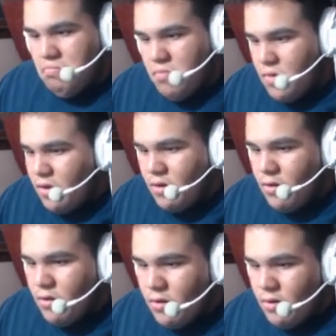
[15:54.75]

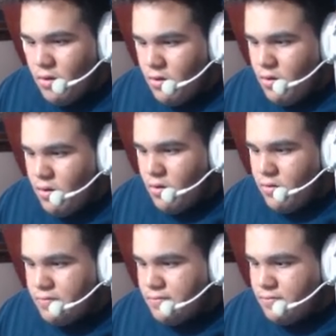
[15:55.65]

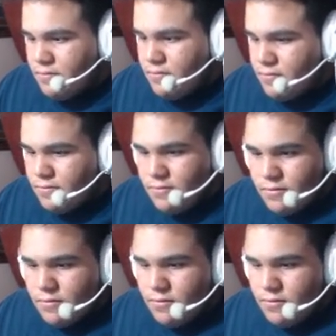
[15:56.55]
[no speech]